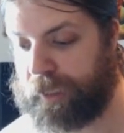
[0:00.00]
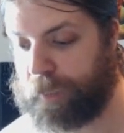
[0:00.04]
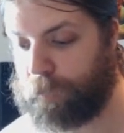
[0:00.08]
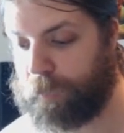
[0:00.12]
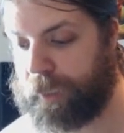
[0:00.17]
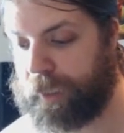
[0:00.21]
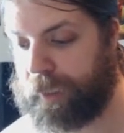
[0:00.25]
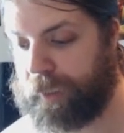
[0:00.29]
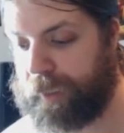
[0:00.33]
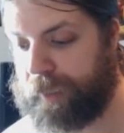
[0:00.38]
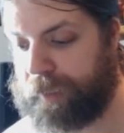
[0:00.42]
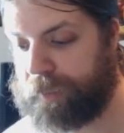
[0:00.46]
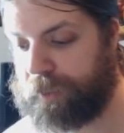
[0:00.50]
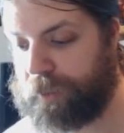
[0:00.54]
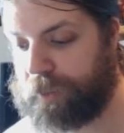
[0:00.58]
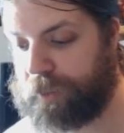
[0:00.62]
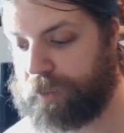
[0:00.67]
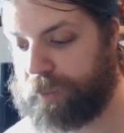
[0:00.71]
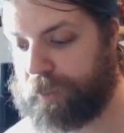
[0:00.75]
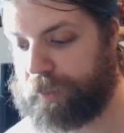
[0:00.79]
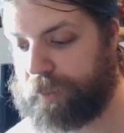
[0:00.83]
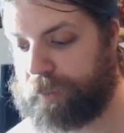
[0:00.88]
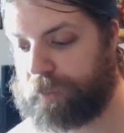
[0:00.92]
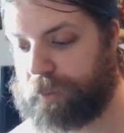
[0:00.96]
and when it
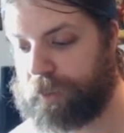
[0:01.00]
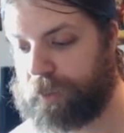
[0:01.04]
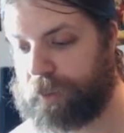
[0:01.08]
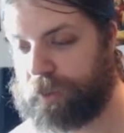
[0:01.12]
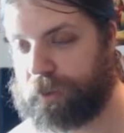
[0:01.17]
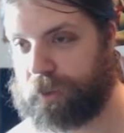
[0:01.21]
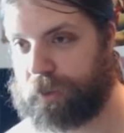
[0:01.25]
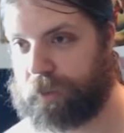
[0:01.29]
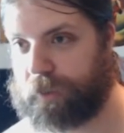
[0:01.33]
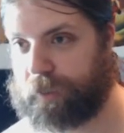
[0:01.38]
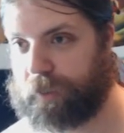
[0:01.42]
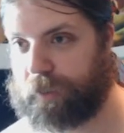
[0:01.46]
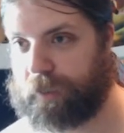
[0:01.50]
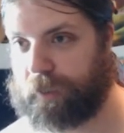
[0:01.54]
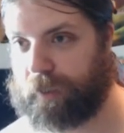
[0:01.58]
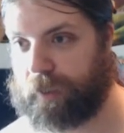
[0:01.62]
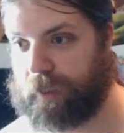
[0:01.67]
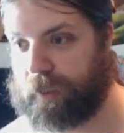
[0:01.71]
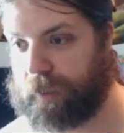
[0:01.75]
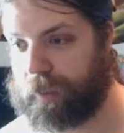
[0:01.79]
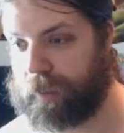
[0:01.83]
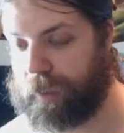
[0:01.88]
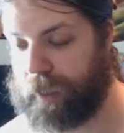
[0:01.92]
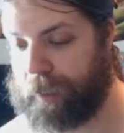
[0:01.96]
enters, you can search your
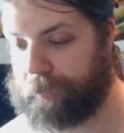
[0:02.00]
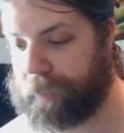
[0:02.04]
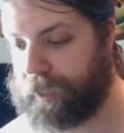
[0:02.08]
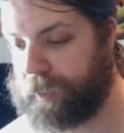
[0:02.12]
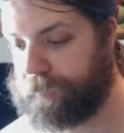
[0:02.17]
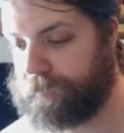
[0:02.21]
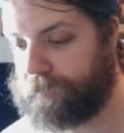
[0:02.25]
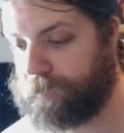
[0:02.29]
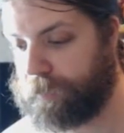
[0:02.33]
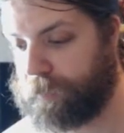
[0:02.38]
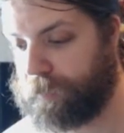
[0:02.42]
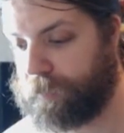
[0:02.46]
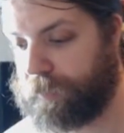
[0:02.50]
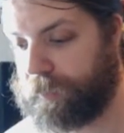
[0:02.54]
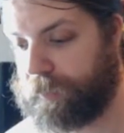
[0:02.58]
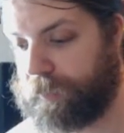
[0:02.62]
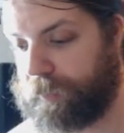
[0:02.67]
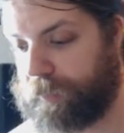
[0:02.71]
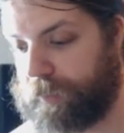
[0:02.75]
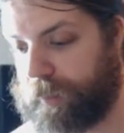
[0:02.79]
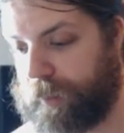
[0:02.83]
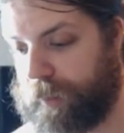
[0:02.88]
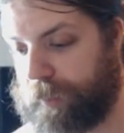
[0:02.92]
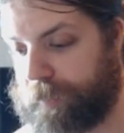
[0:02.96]
library
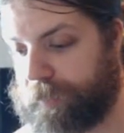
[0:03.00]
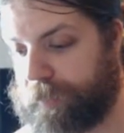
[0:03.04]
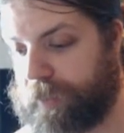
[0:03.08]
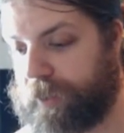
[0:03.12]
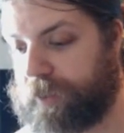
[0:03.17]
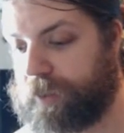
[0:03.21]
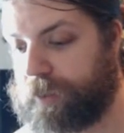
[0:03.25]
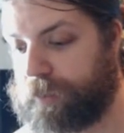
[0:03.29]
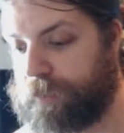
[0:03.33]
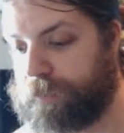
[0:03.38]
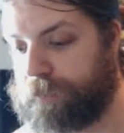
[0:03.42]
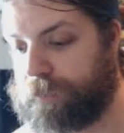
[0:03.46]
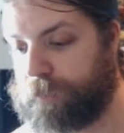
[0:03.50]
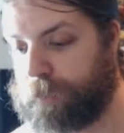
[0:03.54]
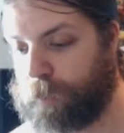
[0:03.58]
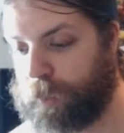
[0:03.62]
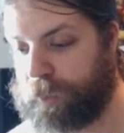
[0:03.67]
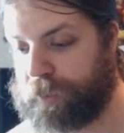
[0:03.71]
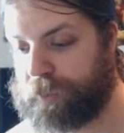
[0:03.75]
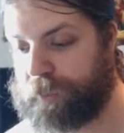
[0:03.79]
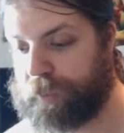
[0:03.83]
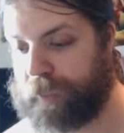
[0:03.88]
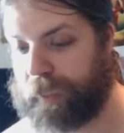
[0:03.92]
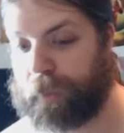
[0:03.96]
for up to 2 force.